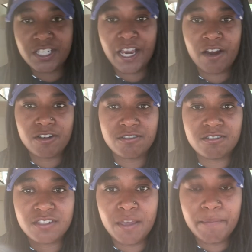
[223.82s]
scared
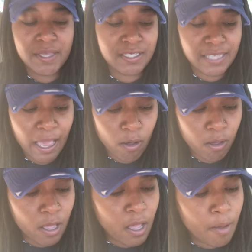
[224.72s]
to miss out.
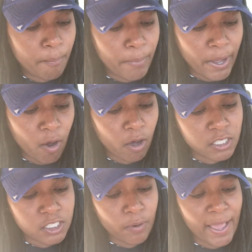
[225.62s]
But
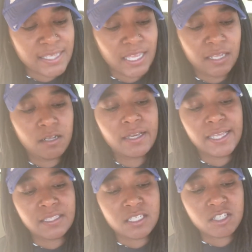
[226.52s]
also, as I look
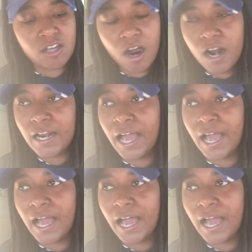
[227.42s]
at this card,